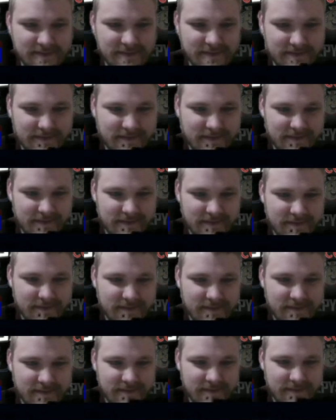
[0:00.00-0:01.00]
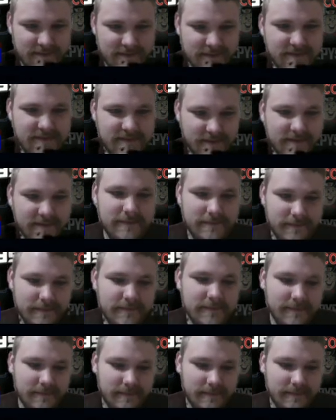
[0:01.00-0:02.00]

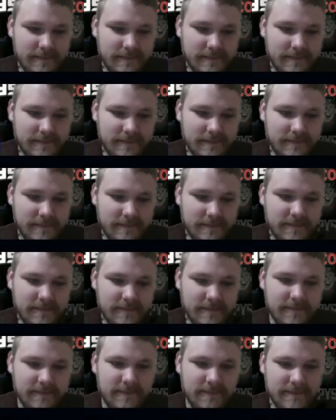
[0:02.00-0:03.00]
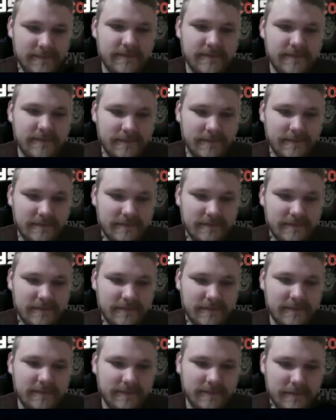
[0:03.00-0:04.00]

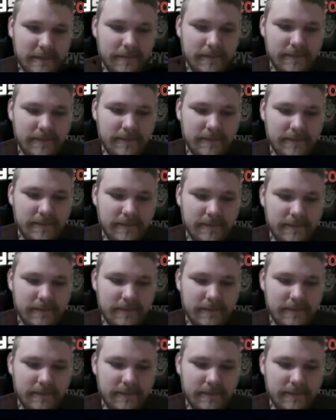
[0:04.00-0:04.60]
[no speech]